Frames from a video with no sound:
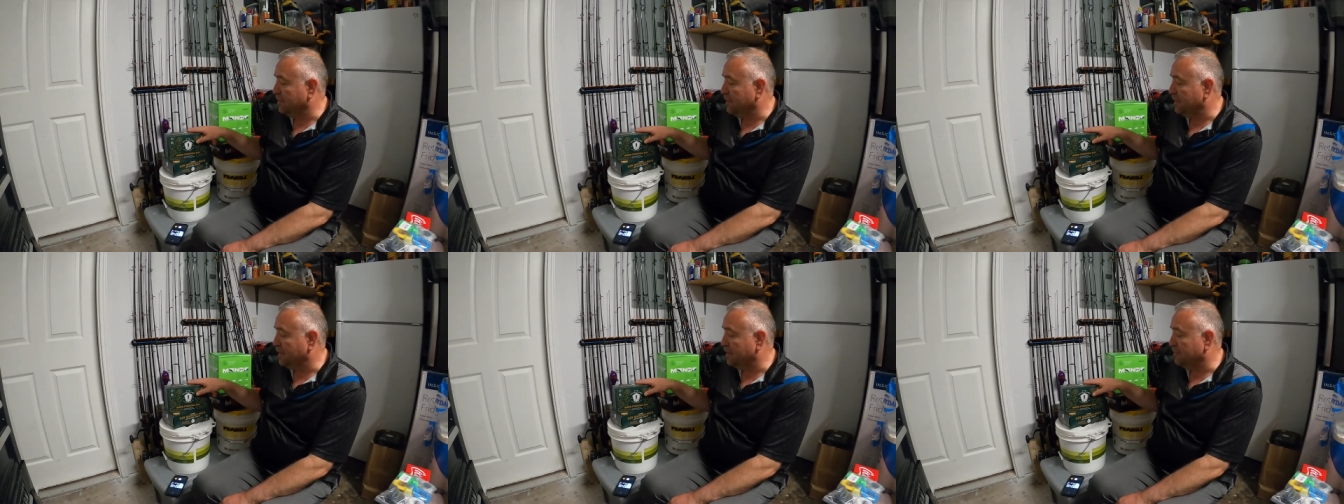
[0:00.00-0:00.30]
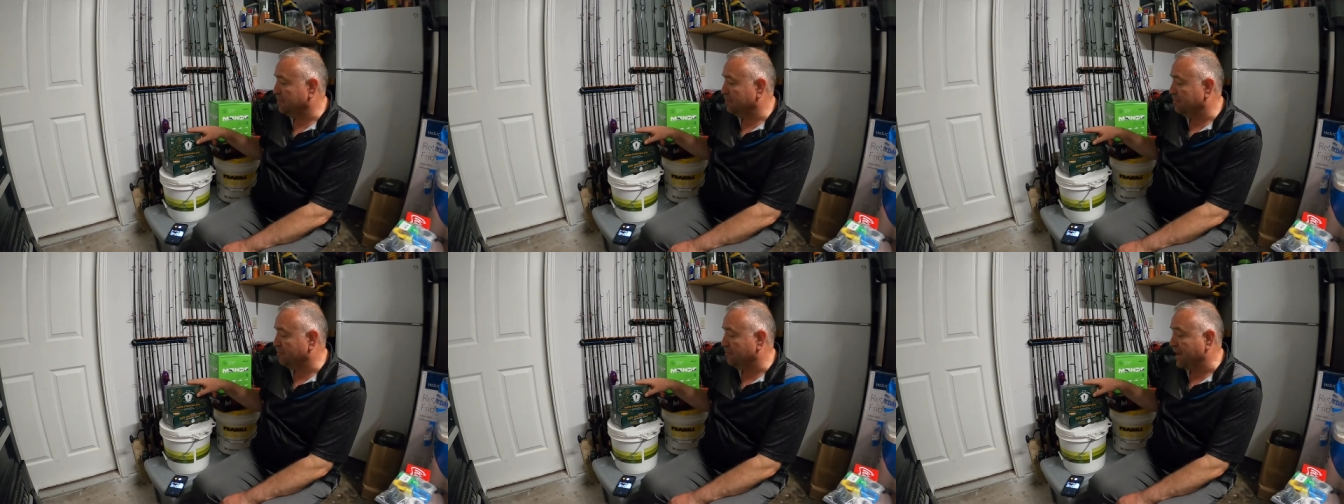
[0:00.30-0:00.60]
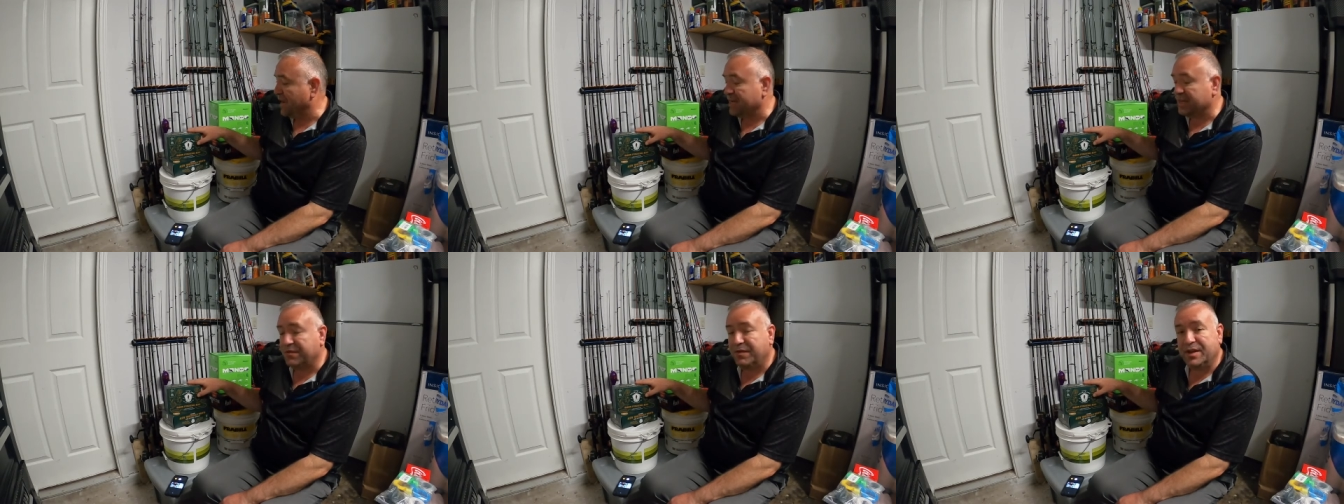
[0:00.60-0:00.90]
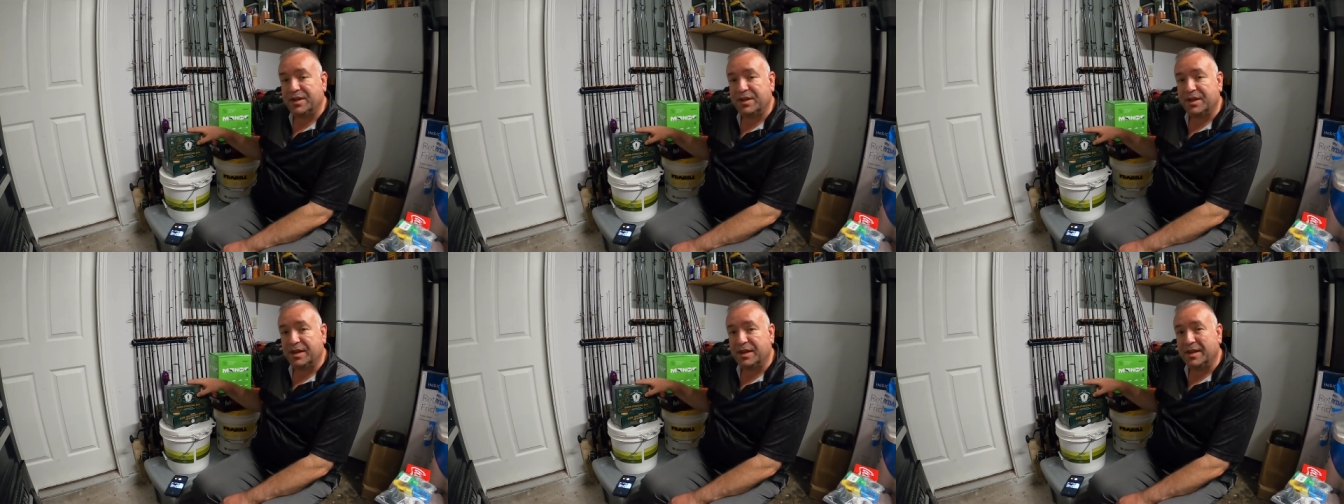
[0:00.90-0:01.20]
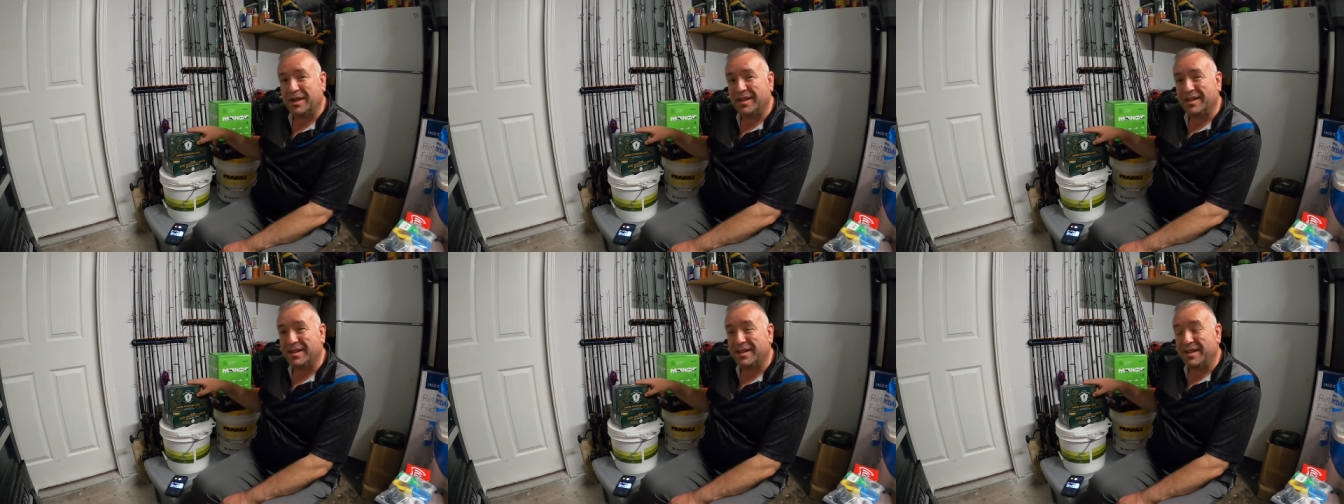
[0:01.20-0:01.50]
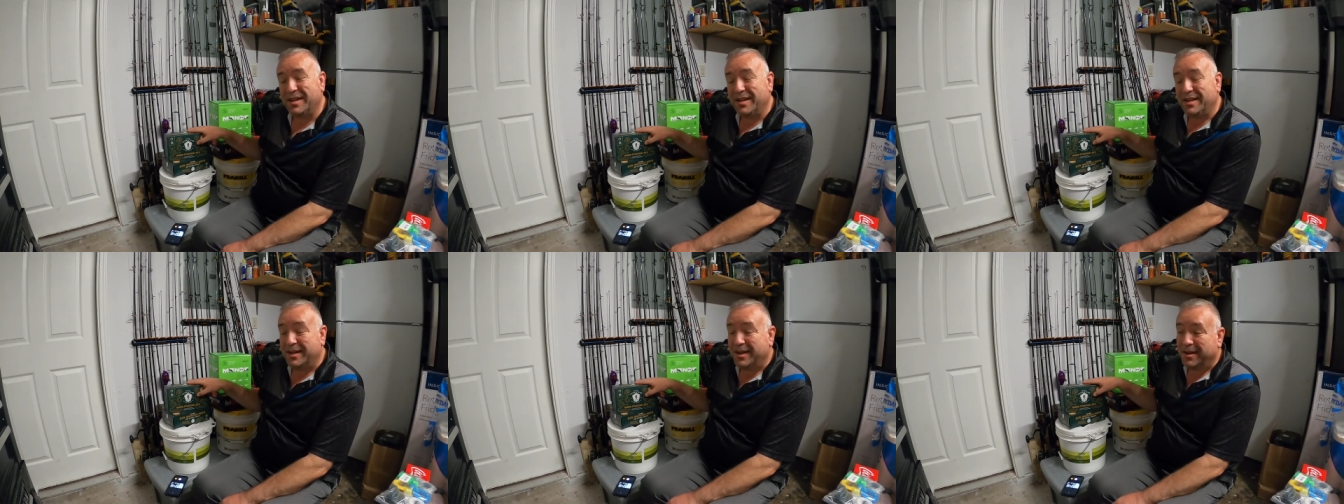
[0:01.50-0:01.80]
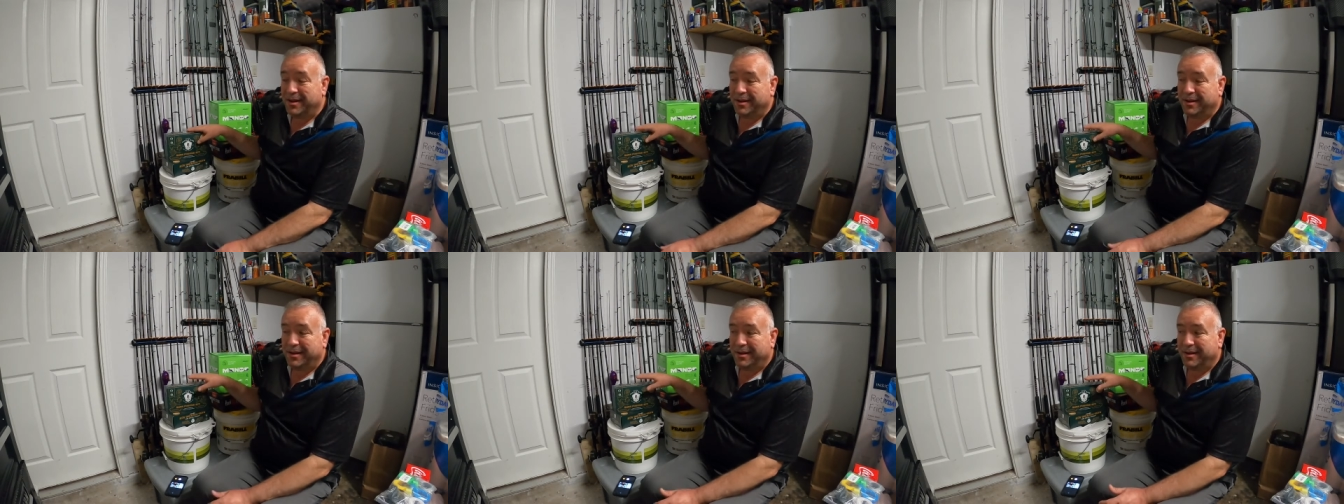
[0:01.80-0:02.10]
these bass fishing kits,
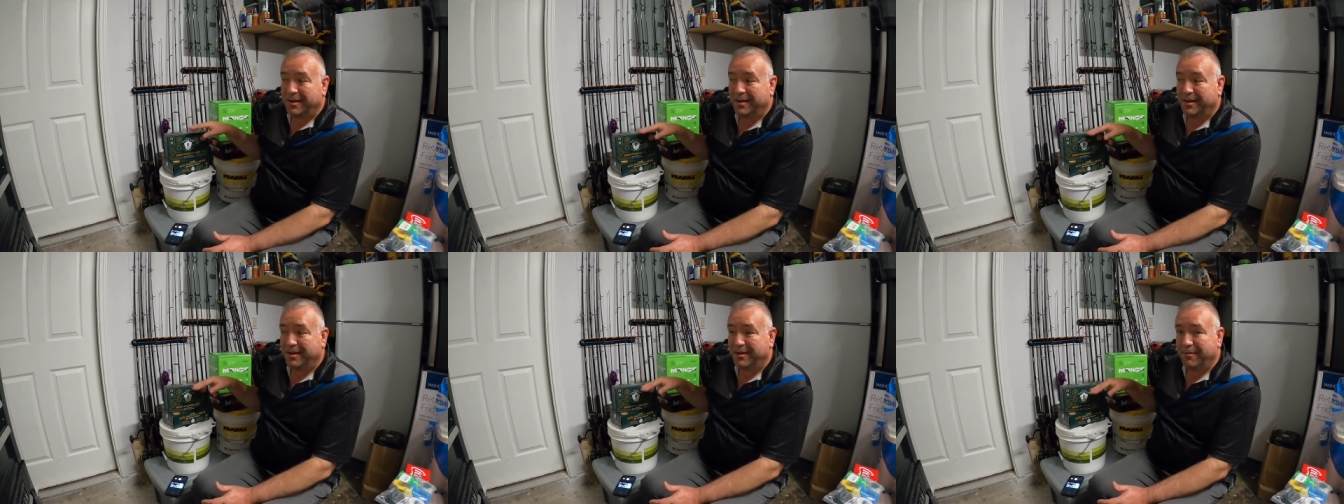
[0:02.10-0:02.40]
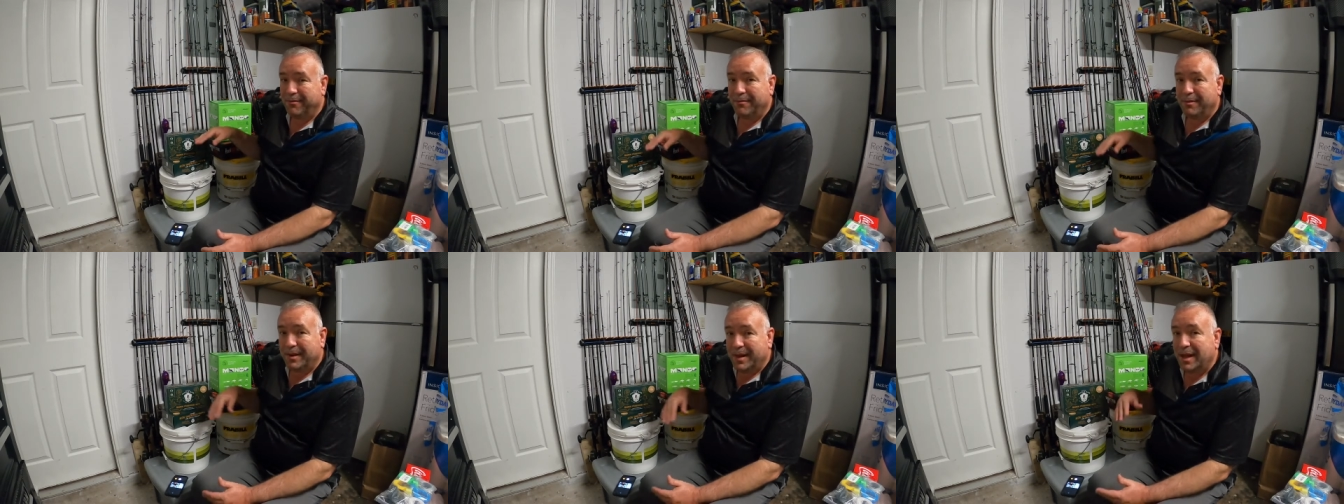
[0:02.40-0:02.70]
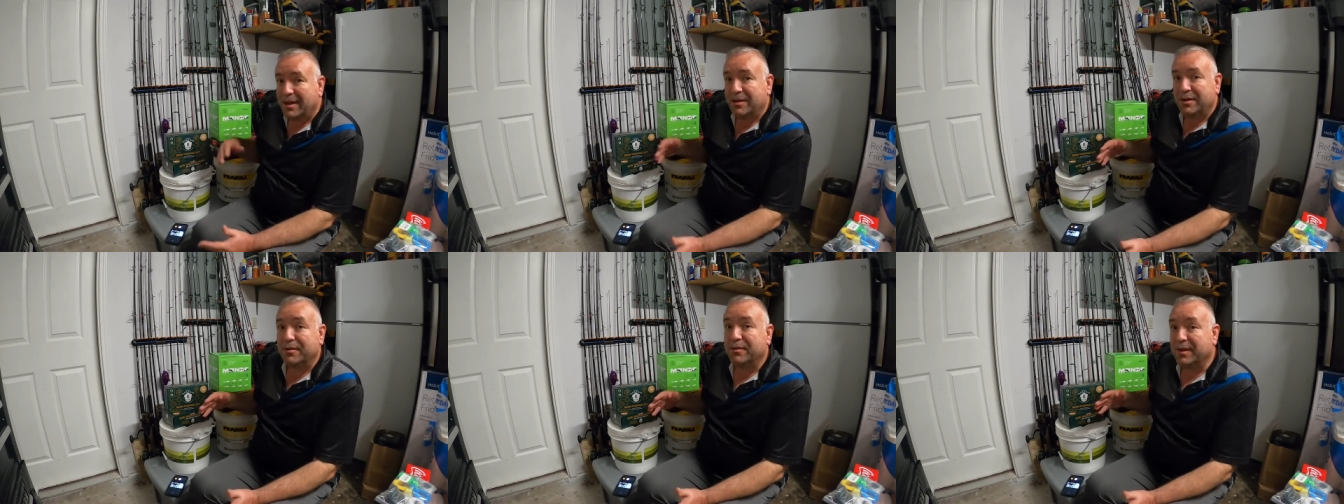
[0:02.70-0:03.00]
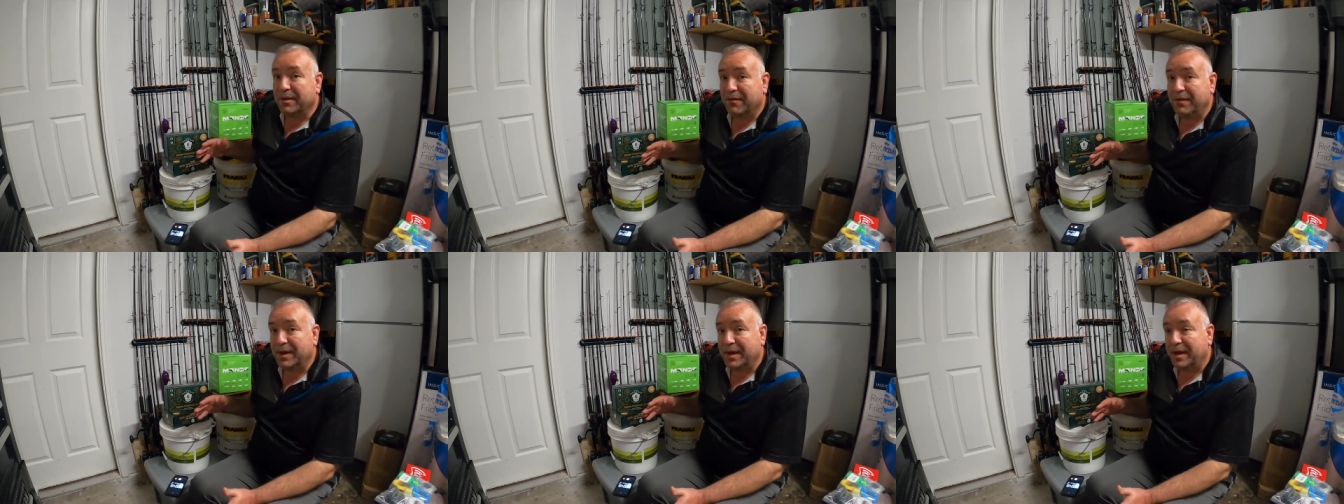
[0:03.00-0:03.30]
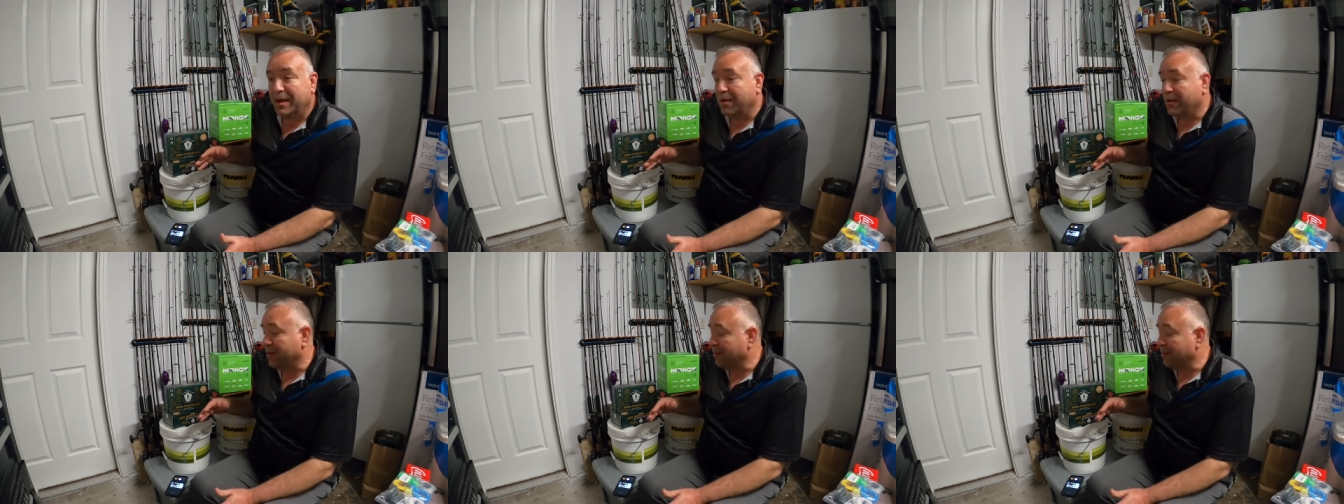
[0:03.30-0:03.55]
without doing a video.